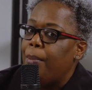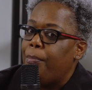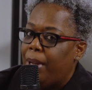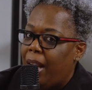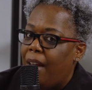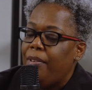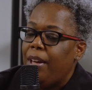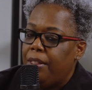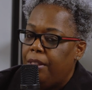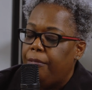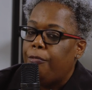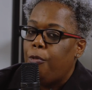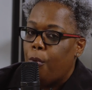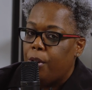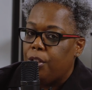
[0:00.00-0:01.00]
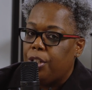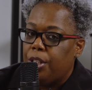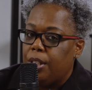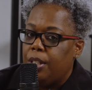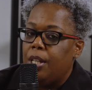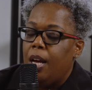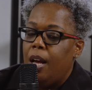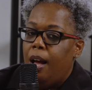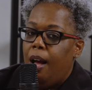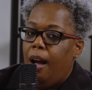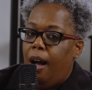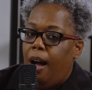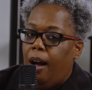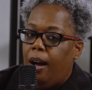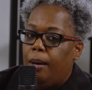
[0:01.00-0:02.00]
but I've had the fortune
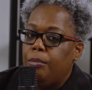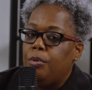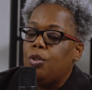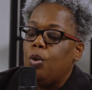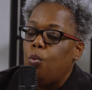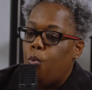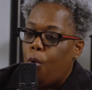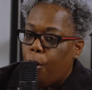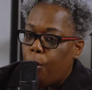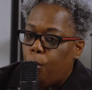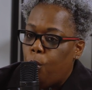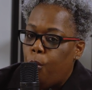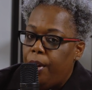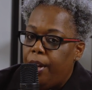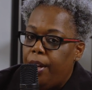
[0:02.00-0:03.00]
to work